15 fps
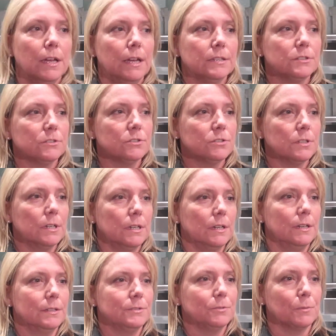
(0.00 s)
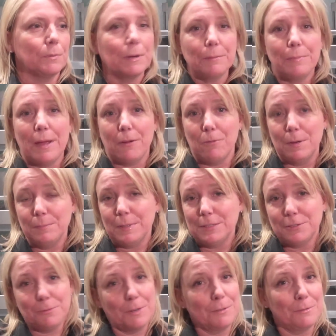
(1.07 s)
It's, it's we're bringing back one
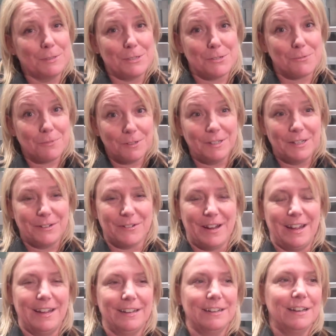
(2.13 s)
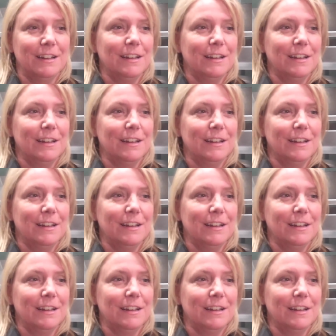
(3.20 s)
plus one, which is really great